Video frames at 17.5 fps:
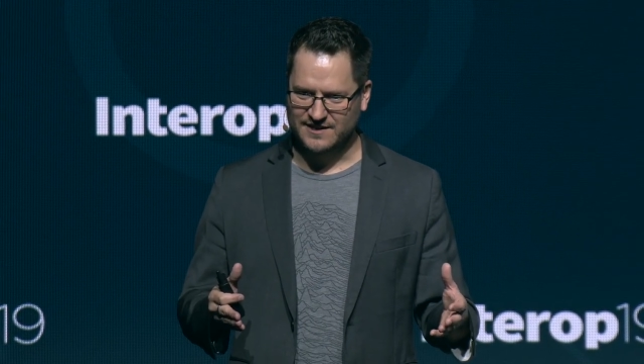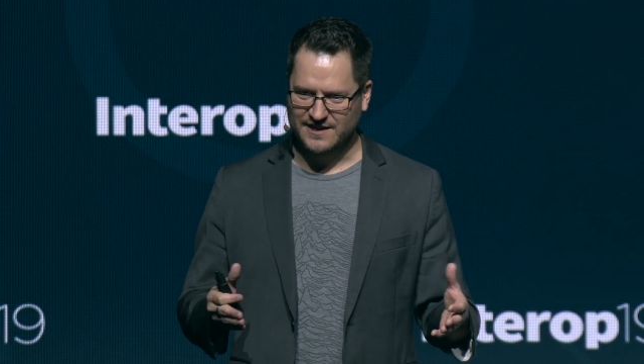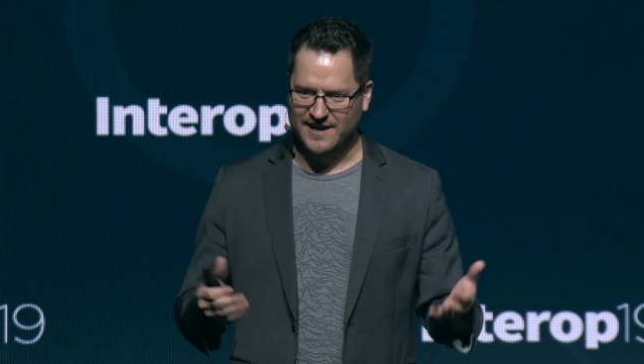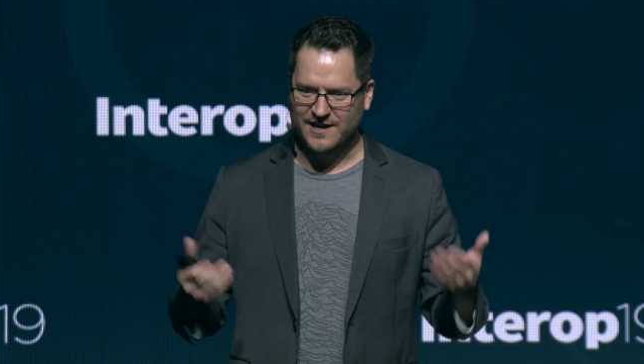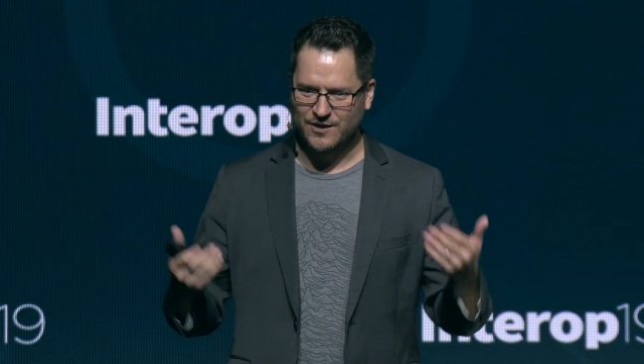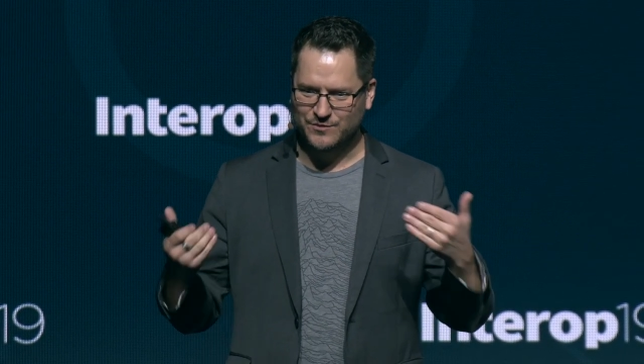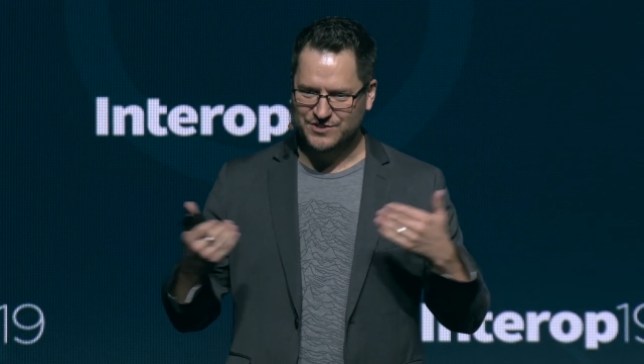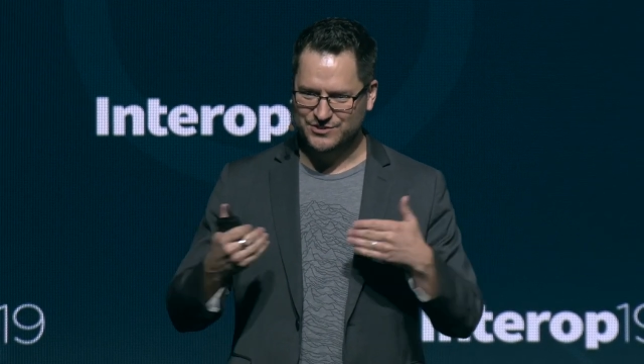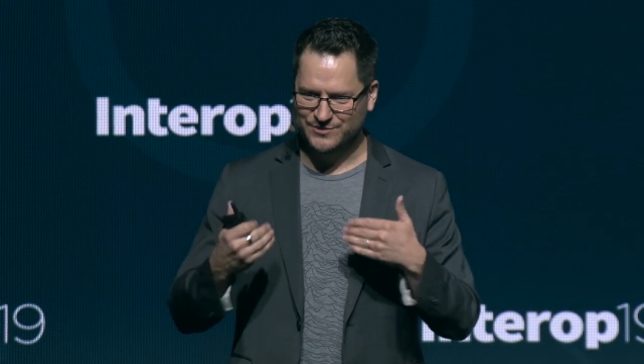
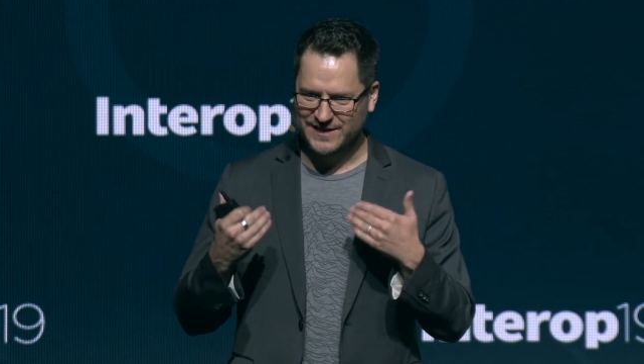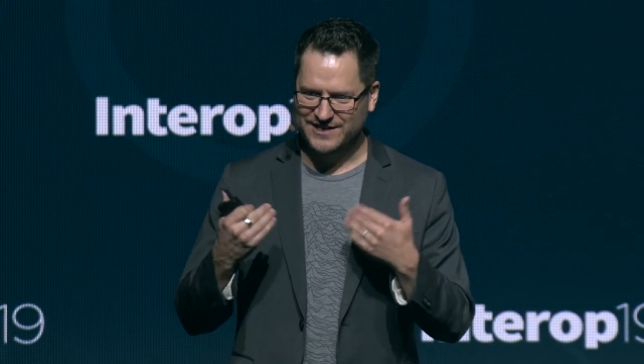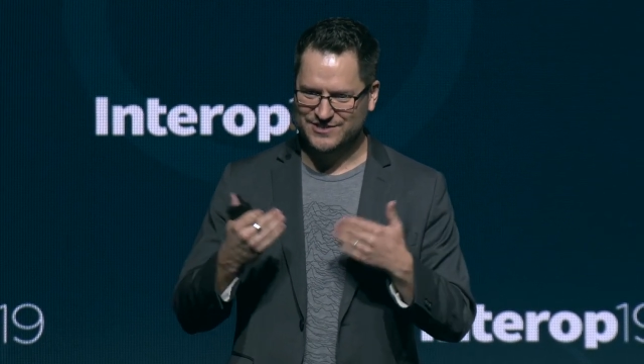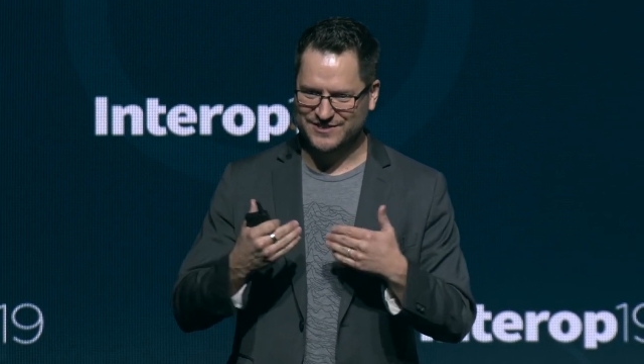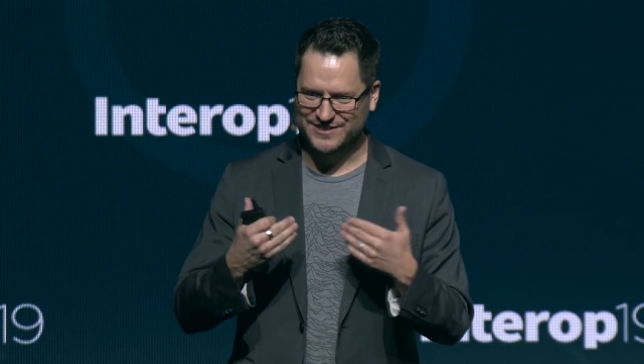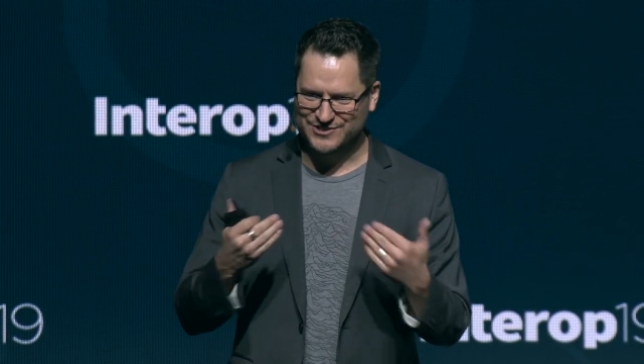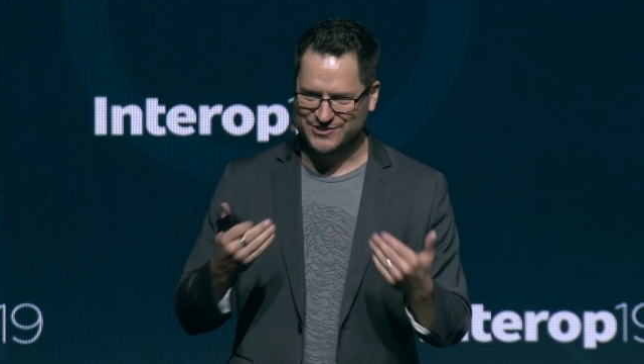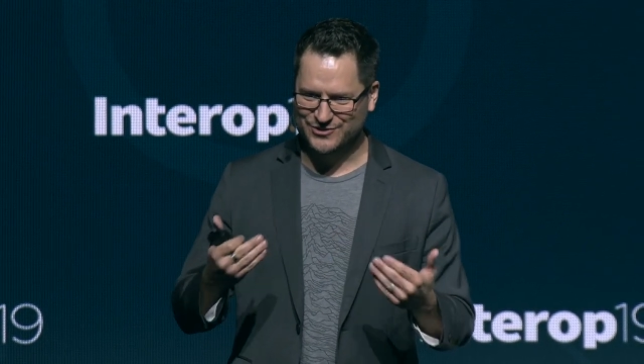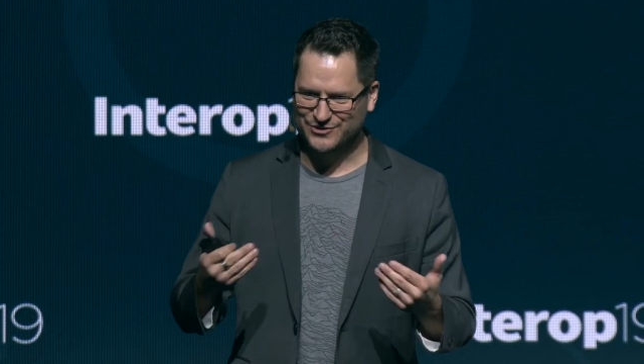How would you
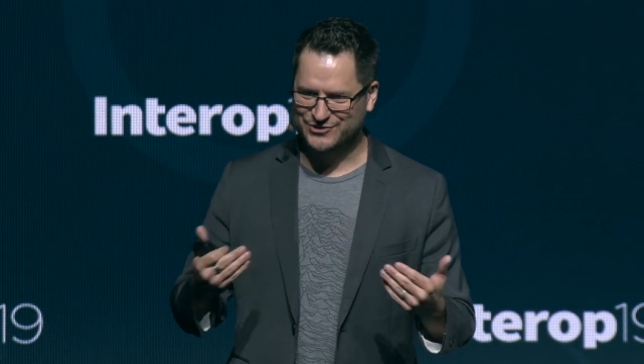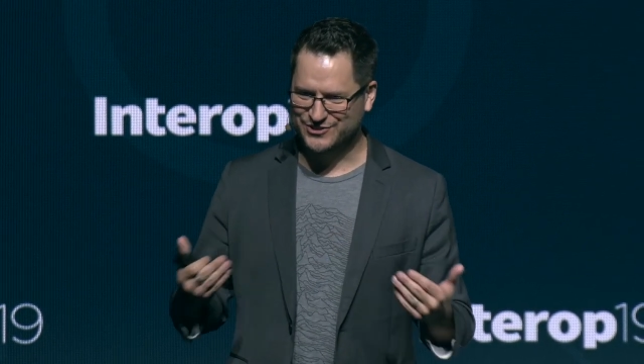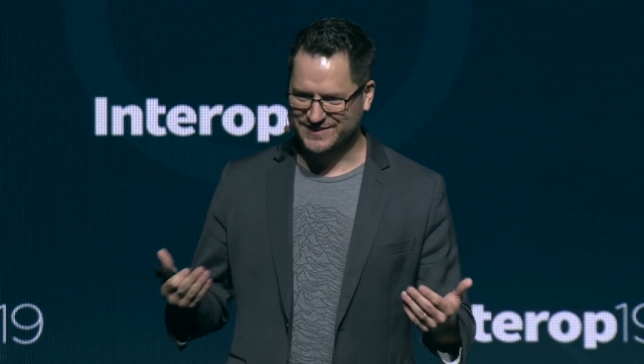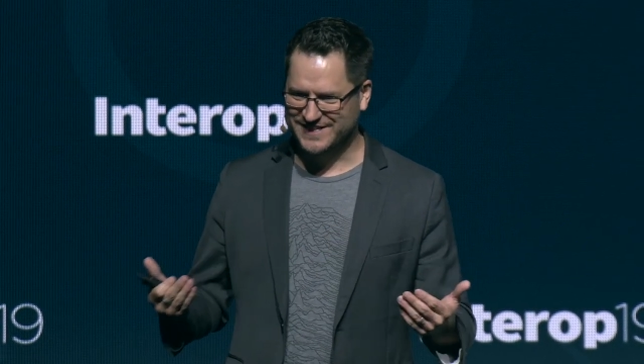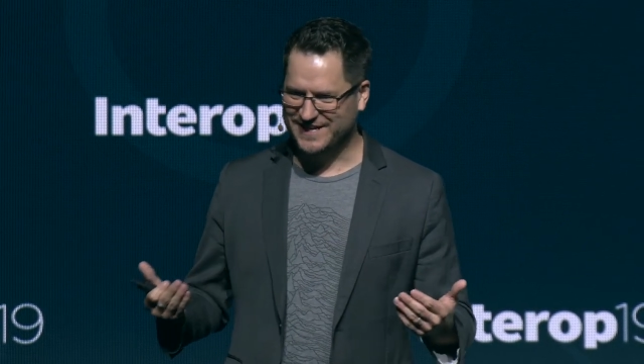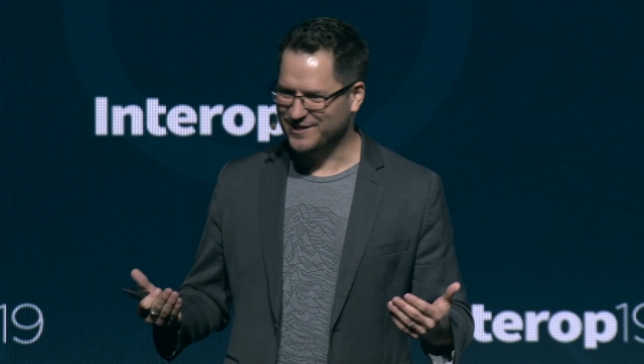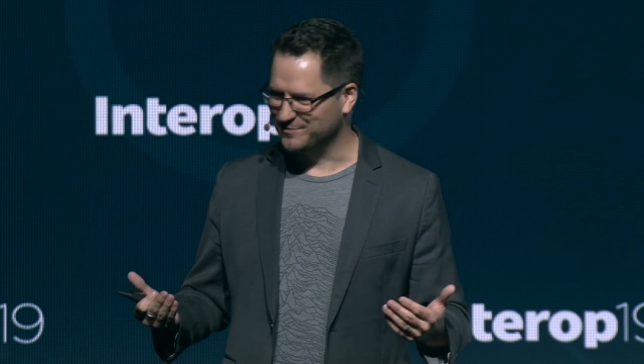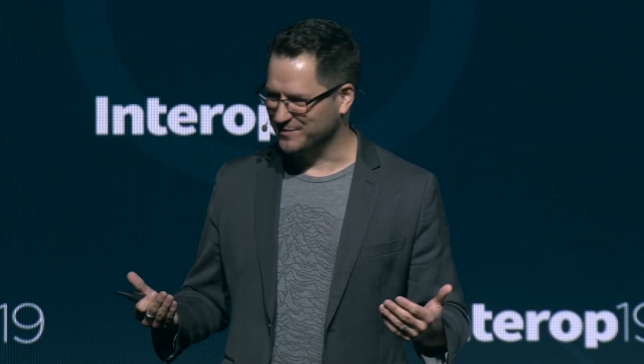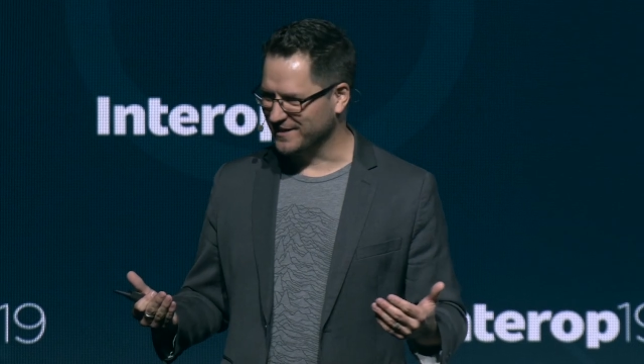actually search a
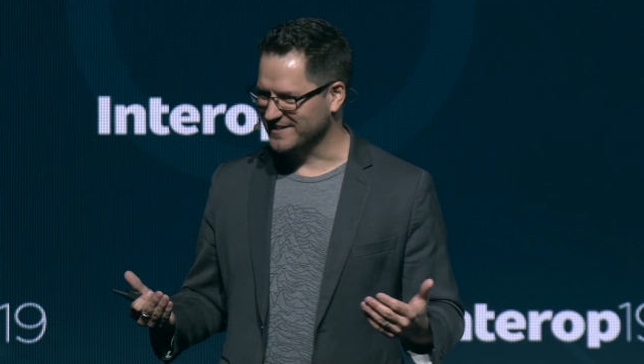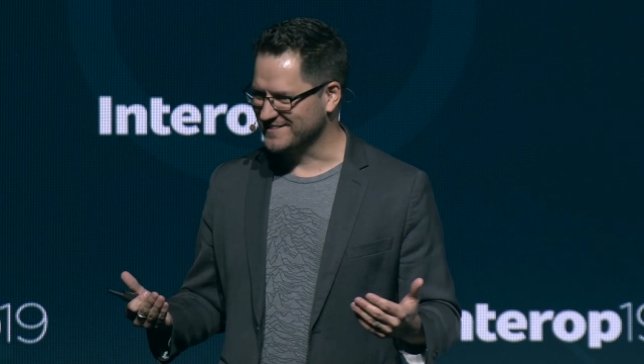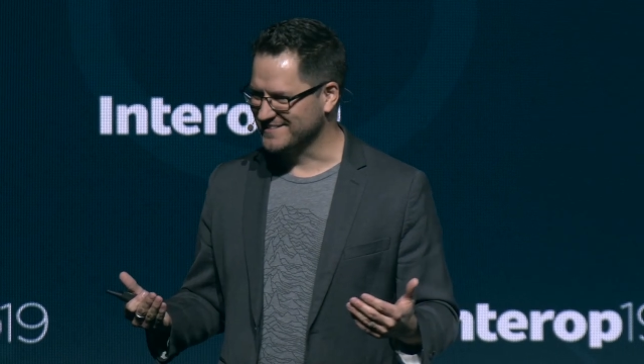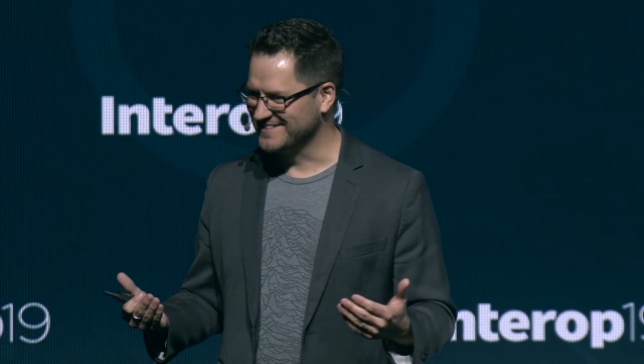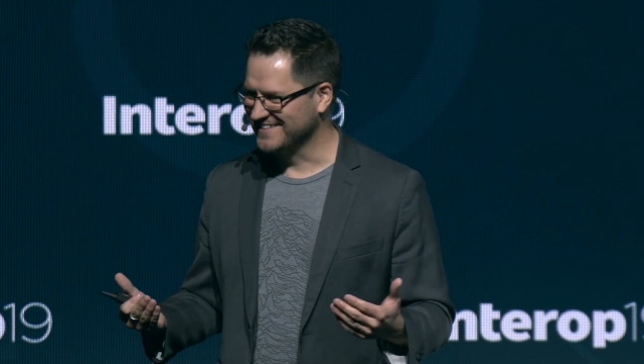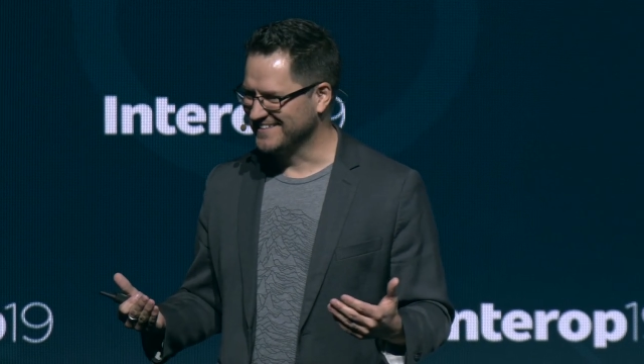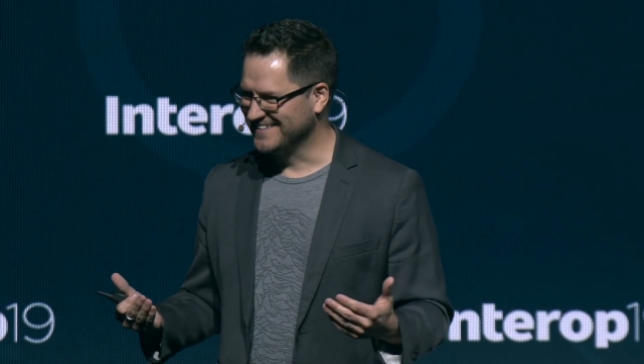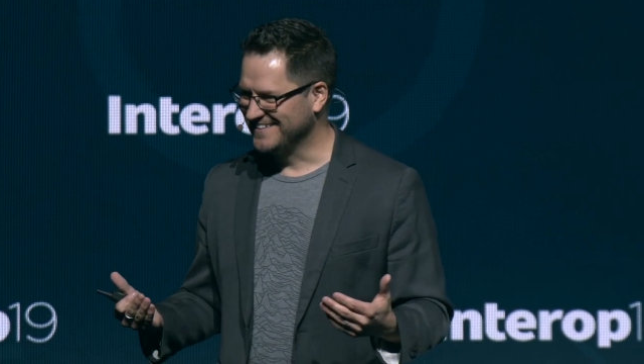database